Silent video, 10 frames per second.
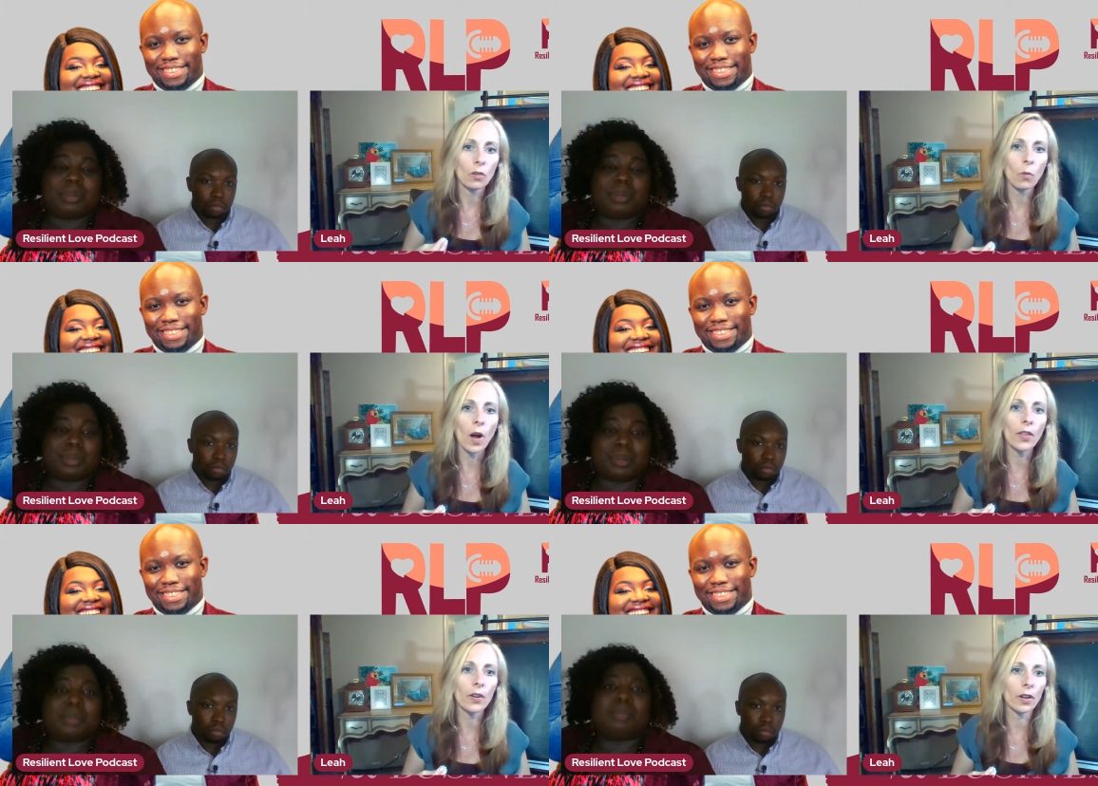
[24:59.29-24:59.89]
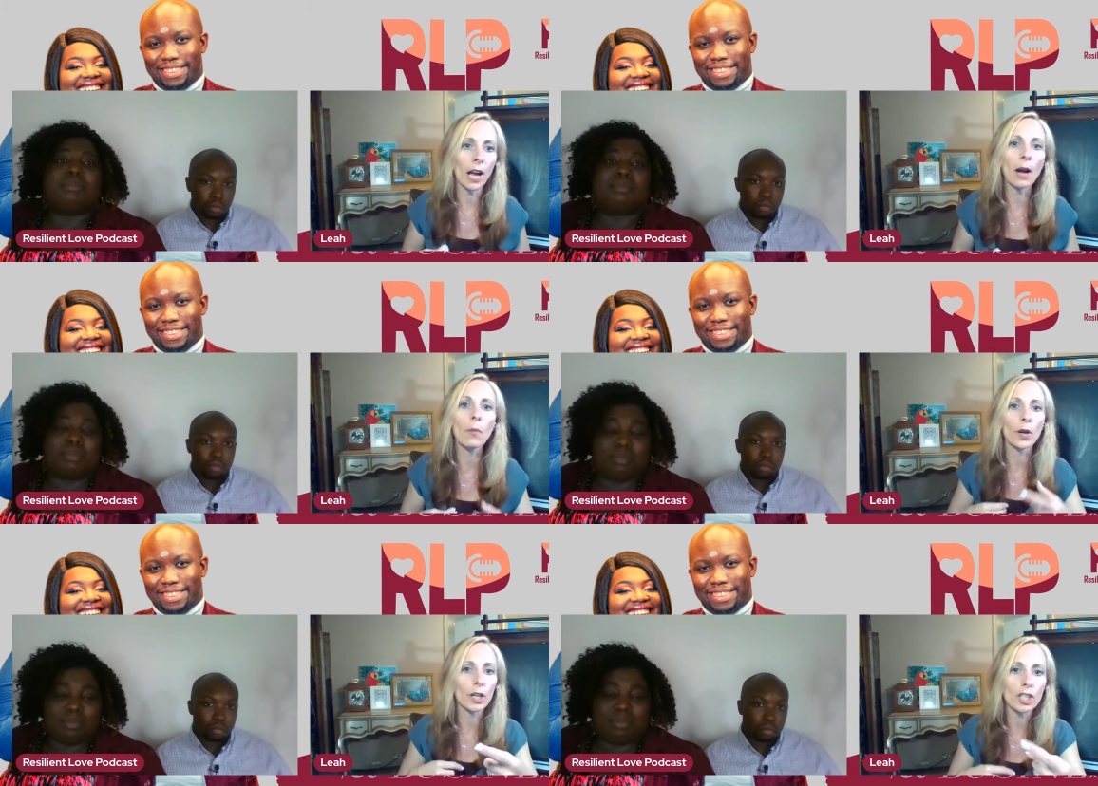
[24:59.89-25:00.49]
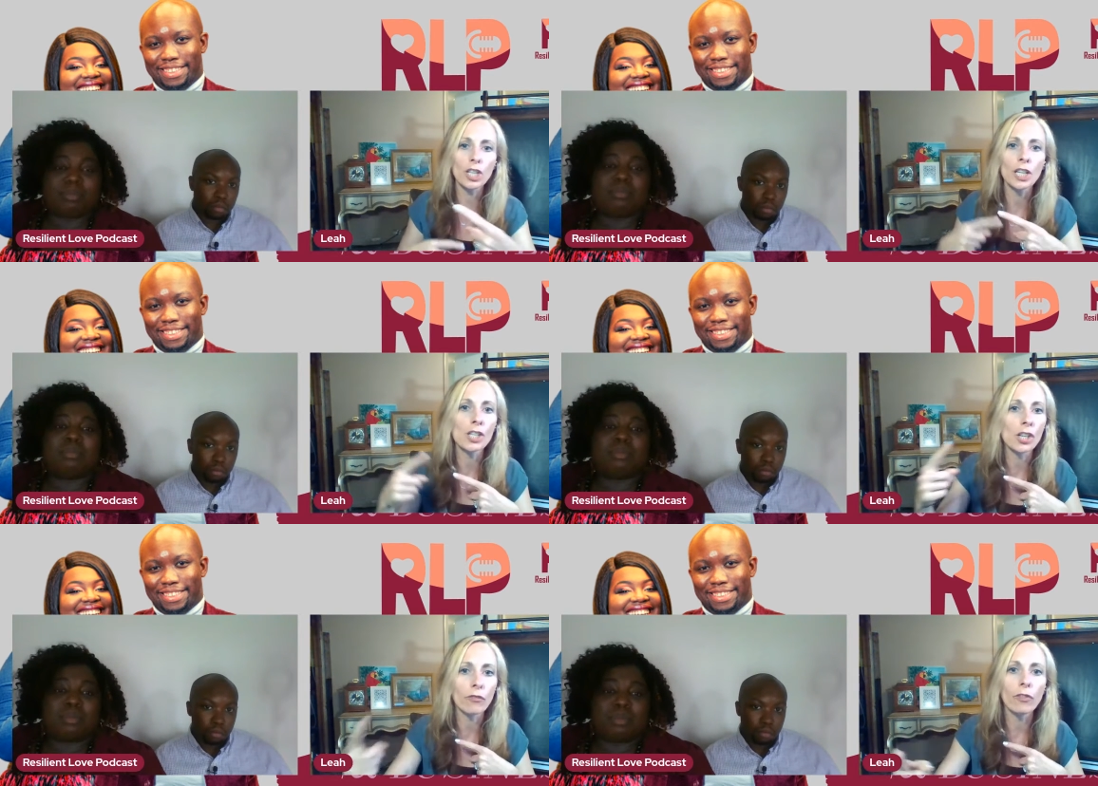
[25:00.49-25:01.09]
Speaker 1: whether or not we're
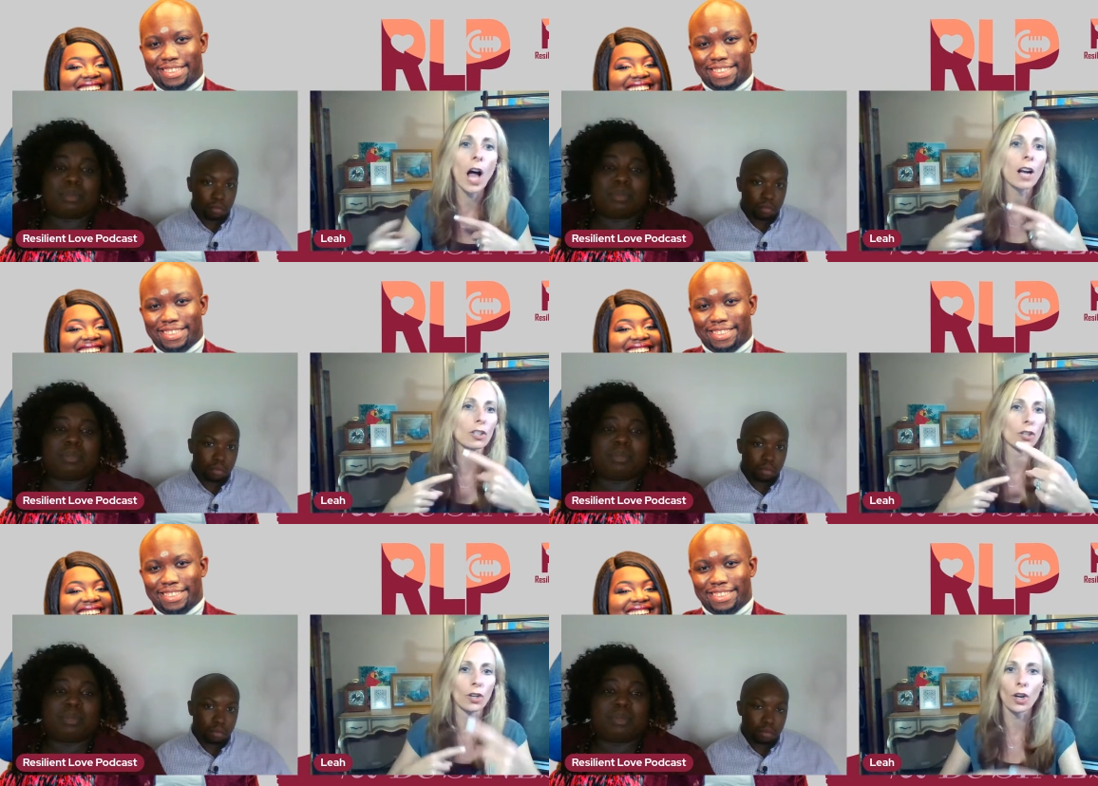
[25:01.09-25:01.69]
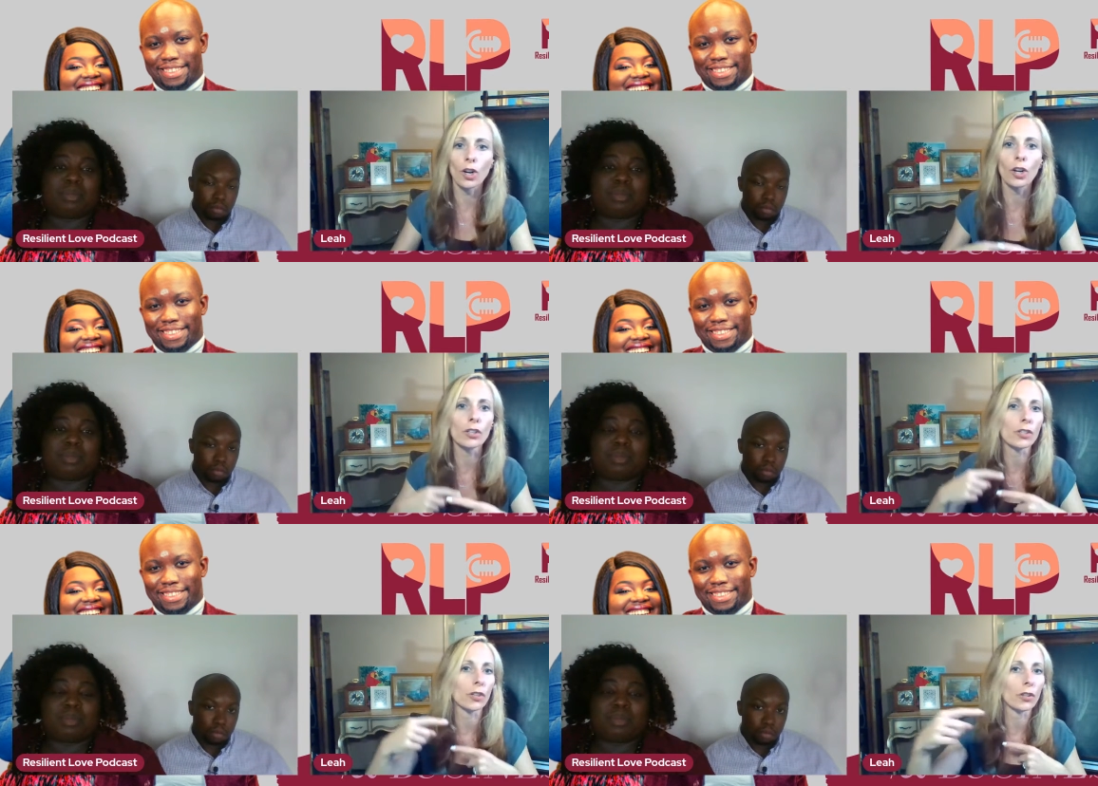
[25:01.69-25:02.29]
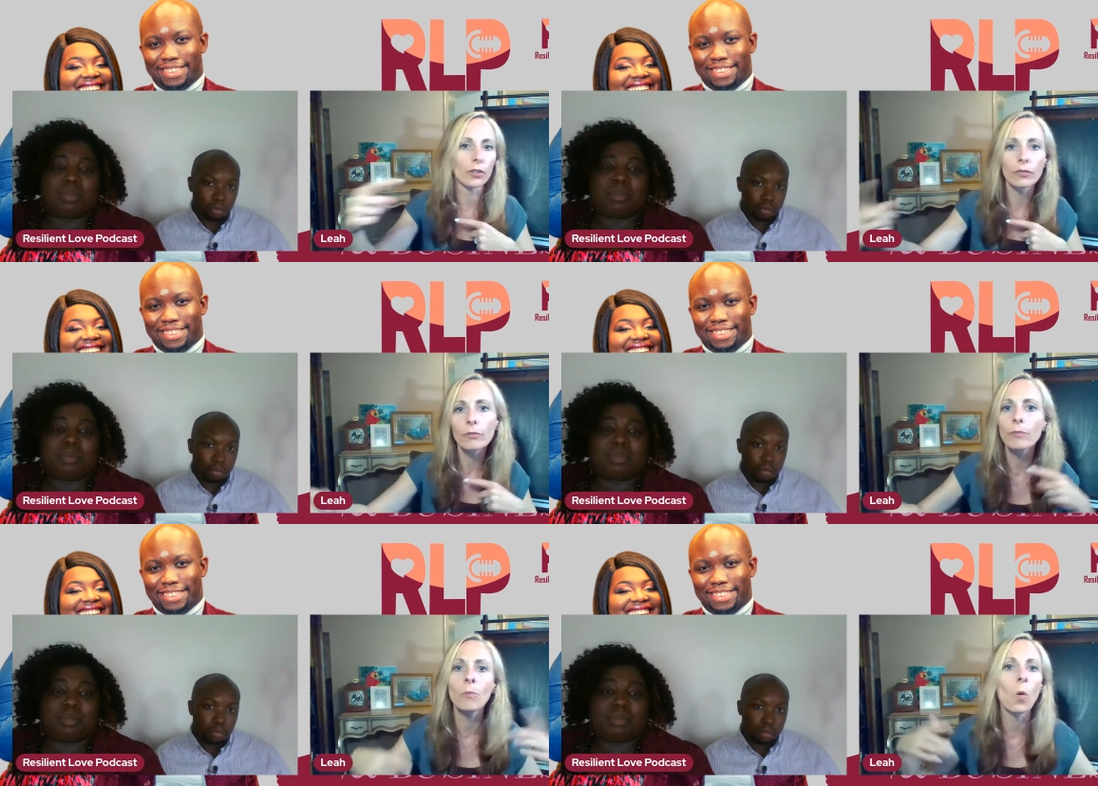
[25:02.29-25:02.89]
exchanging flocks or herds or
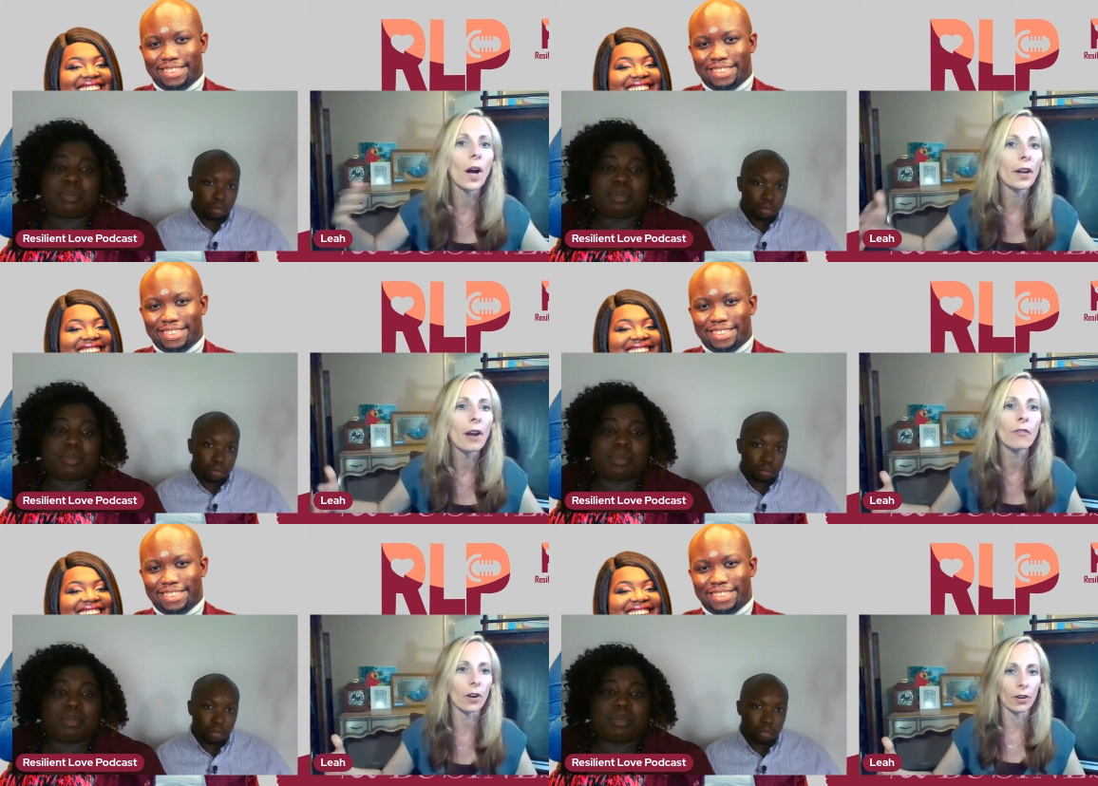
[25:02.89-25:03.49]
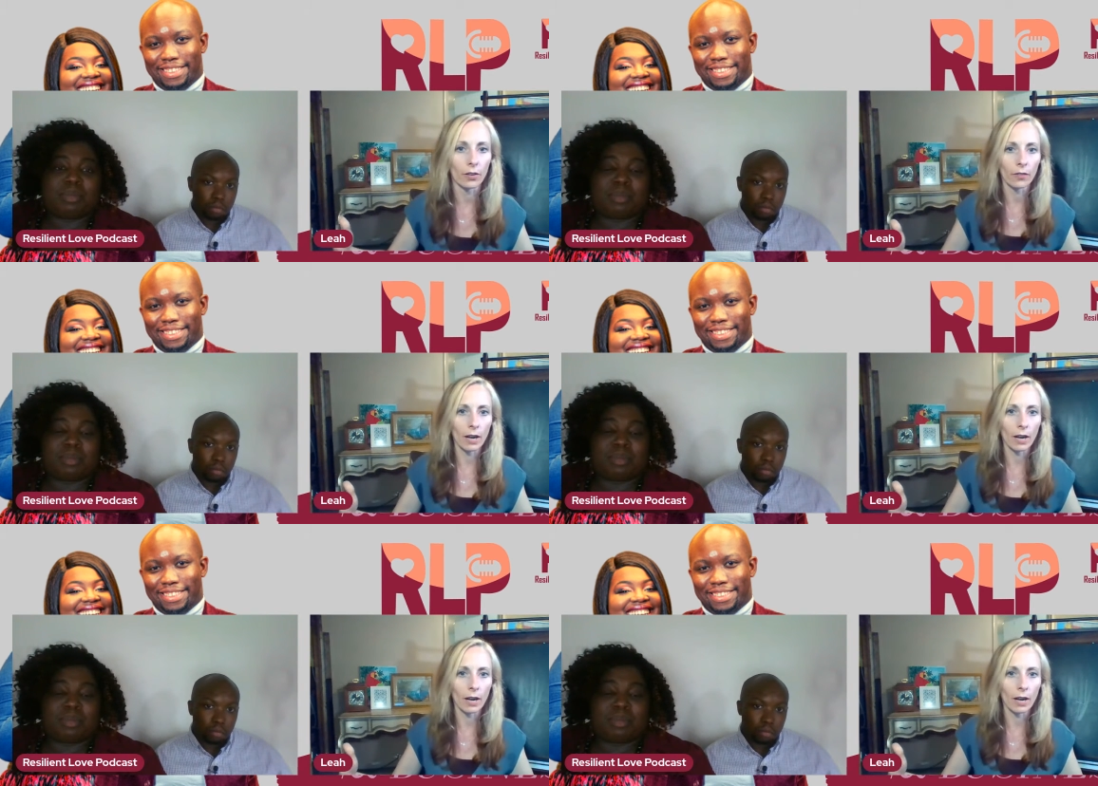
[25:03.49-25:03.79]
whatever,